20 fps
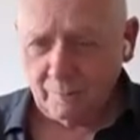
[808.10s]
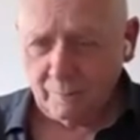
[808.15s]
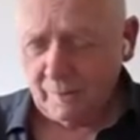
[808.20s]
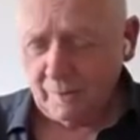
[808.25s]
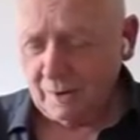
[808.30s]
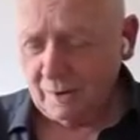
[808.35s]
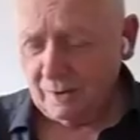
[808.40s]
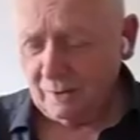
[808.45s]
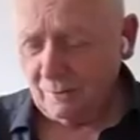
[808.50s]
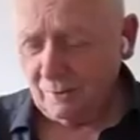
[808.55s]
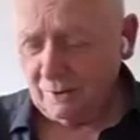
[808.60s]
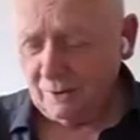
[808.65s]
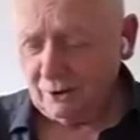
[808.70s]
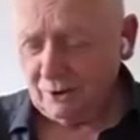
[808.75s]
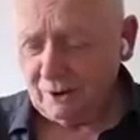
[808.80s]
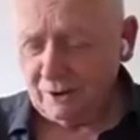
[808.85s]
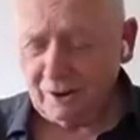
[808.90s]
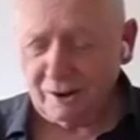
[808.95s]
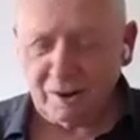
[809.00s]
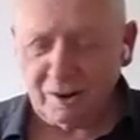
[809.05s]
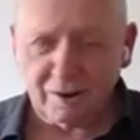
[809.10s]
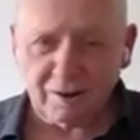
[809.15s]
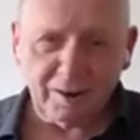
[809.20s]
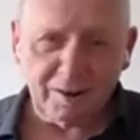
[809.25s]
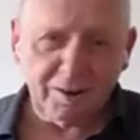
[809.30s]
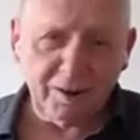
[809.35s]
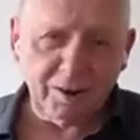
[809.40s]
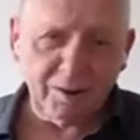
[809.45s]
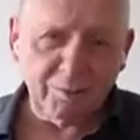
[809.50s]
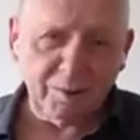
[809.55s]
Now, when I say the
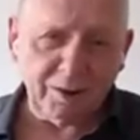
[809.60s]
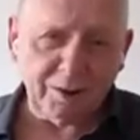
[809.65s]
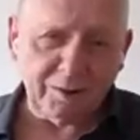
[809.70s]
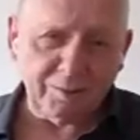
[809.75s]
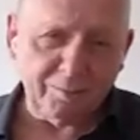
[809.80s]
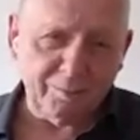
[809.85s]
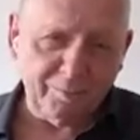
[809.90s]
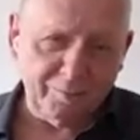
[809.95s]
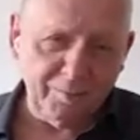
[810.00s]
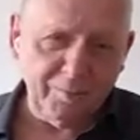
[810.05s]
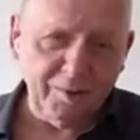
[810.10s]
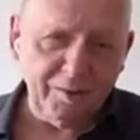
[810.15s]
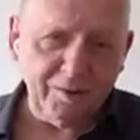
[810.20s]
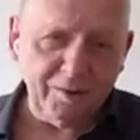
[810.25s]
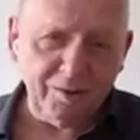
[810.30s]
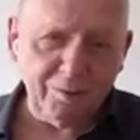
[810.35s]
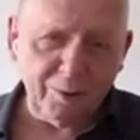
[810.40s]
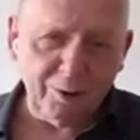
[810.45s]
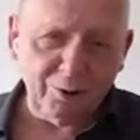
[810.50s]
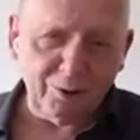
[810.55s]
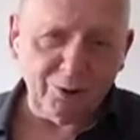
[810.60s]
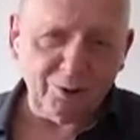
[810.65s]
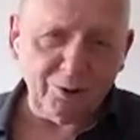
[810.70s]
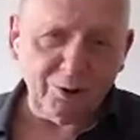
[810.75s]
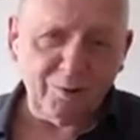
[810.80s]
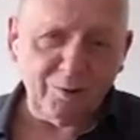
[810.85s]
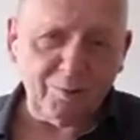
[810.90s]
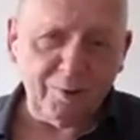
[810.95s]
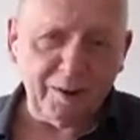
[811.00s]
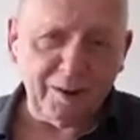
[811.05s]
client, I mean the piece of
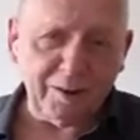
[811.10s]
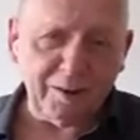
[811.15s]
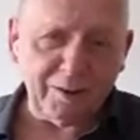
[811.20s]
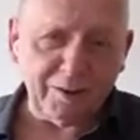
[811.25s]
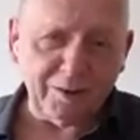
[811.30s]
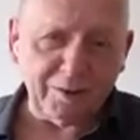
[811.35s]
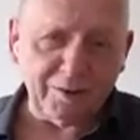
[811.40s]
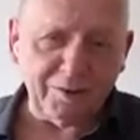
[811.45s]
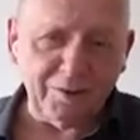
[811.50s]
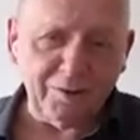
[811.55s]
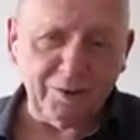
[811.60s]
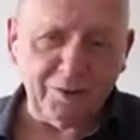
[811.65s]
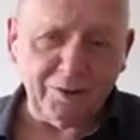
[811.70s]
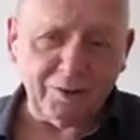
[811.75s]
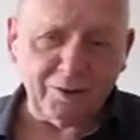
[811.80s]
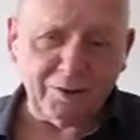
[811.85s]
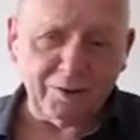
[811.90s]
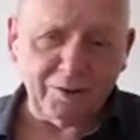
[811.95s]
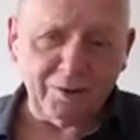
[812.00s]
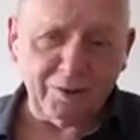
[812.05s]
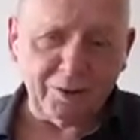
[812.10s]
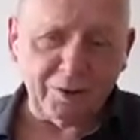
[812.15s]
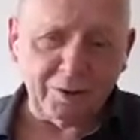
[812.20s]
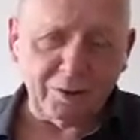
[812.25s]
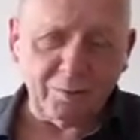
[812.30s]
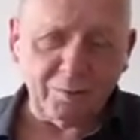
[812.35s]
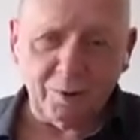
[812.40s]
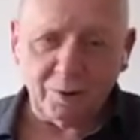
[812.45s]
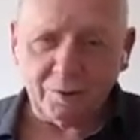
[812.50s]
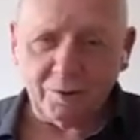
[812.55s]
software that
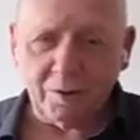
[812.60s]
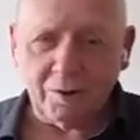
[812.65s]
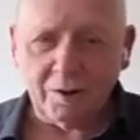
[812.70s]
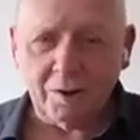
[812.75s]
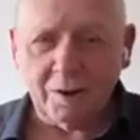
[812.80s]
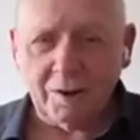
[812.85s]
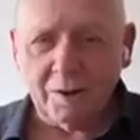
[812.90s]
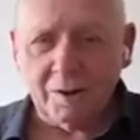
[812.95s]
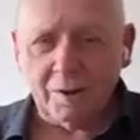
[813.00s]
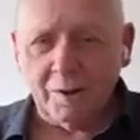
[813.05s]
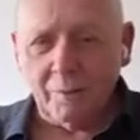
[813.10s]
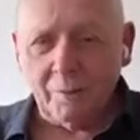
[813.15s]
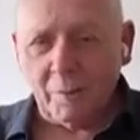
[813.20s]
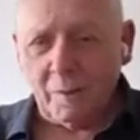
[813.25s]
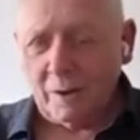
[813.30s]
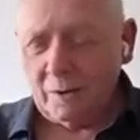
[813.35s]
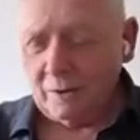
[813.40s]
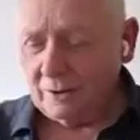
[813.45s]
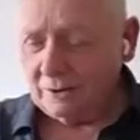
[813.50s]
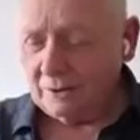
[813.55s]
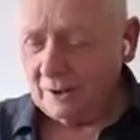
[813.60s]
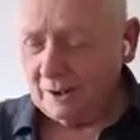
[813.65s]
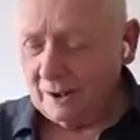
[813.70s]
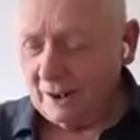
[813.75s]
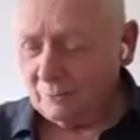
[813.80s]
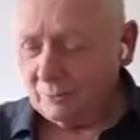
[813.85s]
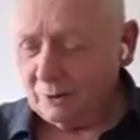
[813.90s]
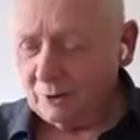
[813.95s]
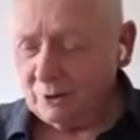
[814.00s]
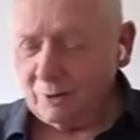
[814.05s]
you run on your
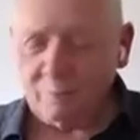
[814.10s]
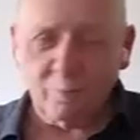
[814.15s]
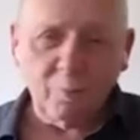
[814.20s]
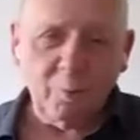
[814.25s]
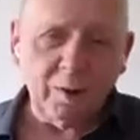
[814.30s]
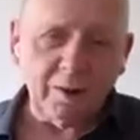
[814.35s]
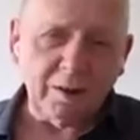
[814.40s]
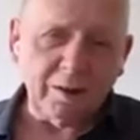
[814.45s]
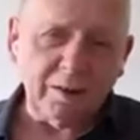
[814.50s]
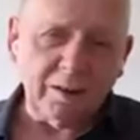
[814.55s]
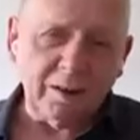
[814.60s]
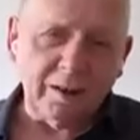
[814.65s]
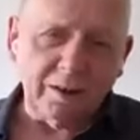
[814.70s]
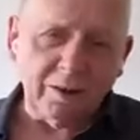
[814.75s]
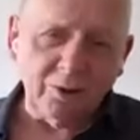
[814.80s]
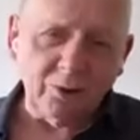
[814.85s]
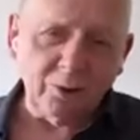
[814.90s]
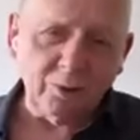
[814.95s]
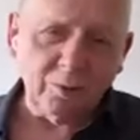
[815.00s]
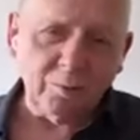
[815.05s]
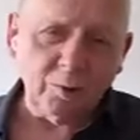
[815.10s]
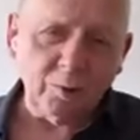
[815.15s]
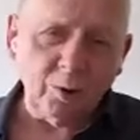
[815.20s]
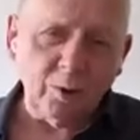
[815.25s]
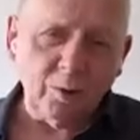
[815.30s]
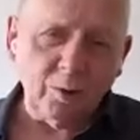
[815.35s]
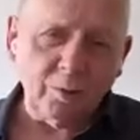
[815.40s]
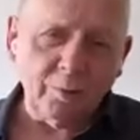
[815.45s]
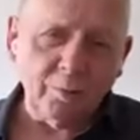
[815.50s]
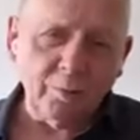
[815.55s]
laptop when you're in a Zoom
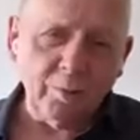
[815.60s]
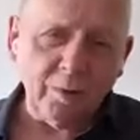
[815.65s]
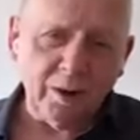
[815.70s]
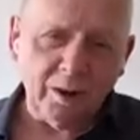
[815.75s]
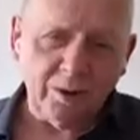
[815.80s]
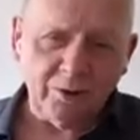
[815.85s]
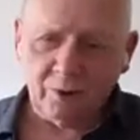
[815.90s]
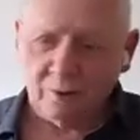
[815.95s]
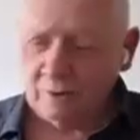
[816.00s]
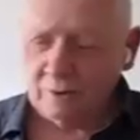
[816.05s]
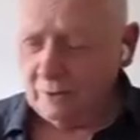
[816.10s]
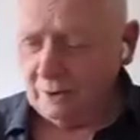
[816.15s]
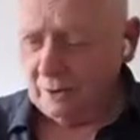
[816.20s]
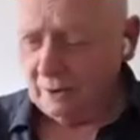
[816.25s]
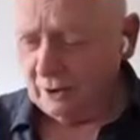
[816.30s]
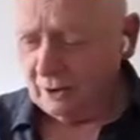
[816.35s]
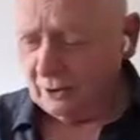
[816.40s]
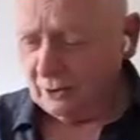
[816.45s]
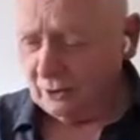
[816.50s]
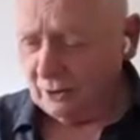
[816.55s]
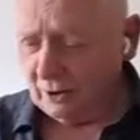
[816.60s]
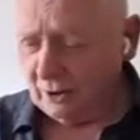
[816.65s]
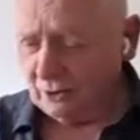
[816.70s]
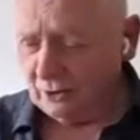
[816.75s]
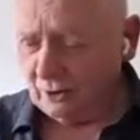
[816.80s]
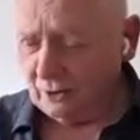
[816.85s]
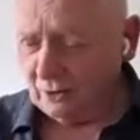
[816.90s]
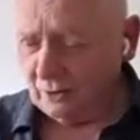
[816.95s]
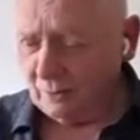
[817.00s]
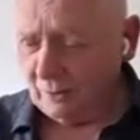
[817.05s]
call. It's on
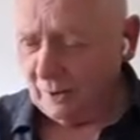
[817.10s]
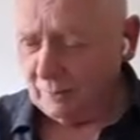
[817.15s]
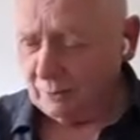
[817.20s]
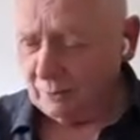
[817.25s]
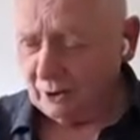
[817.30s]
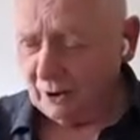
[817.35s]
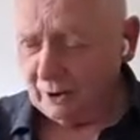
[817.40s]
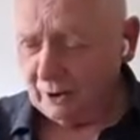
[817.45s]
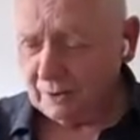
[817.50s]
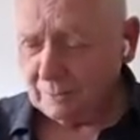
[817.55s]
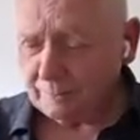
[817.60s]
the website.